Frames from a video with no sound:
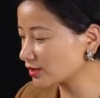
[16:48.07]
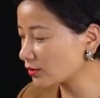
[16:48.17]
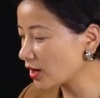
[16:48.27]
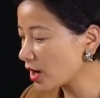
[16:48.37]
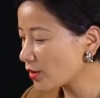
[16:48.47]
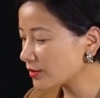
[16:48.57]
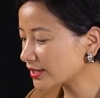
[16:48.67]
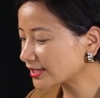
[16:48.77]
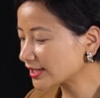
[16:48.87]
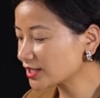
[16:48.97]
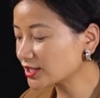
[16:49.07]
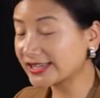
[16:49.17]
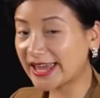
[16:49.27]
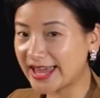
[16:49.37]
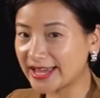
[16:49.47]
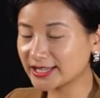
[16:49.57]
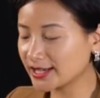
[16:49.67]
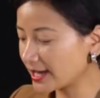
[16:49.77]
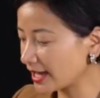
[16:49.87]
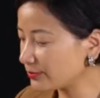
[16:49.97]
So words such as had
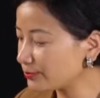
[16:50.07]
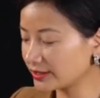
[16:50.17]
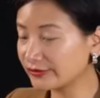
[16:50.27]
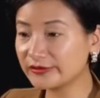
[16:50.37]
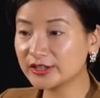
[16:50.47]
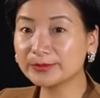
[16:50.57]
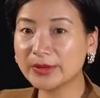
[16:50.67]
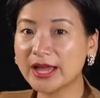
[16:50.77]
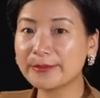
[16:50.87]
and the verb